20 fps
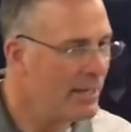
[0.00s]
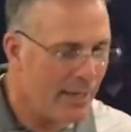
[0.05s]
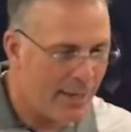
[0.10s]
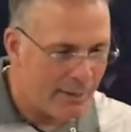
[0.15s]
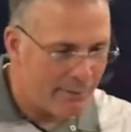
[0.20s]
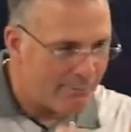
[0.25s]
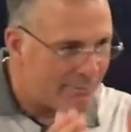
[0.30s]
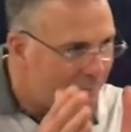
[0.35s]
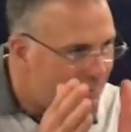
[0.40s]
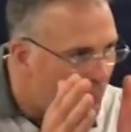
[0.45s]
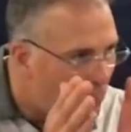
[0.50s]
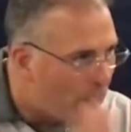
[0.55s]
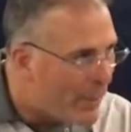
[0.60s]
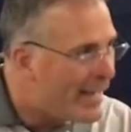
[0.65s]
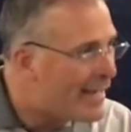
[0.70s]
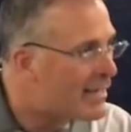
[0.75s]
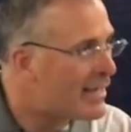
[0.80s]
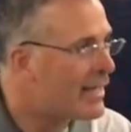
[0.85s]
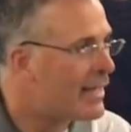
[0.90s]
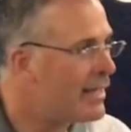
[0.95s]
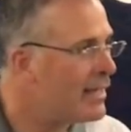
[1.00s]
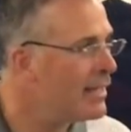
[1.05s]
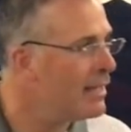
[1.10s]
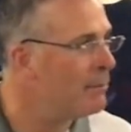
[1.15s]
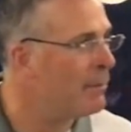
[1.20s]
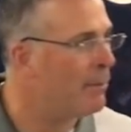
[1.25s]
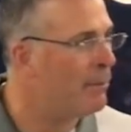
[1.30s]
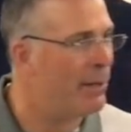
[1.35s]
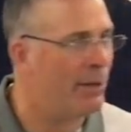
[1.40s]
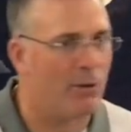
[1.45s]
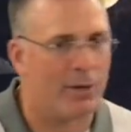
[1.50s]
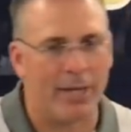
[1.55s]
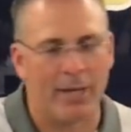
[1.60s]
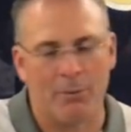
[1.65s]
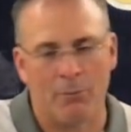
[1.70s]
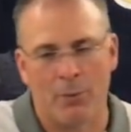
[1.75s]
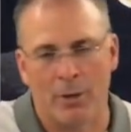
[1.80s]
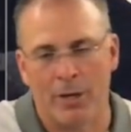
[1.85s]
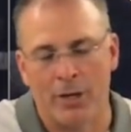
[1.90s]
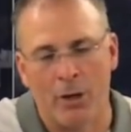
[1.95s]
and weekly. I mean, we look at
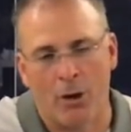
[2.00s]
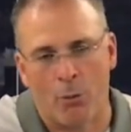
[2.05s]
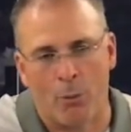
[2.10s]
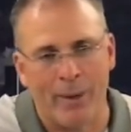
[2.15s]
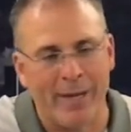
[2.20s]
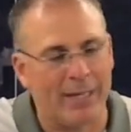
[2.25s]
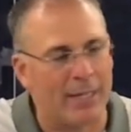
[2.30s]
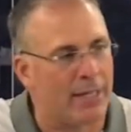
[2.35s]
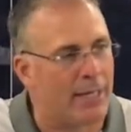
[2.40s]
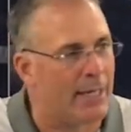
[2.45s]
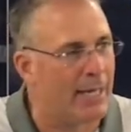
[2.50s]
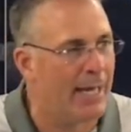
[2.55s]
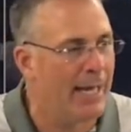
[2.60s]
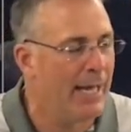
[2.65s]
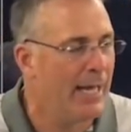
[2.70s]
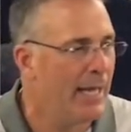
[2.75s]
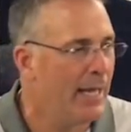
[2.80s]
where you are weekly.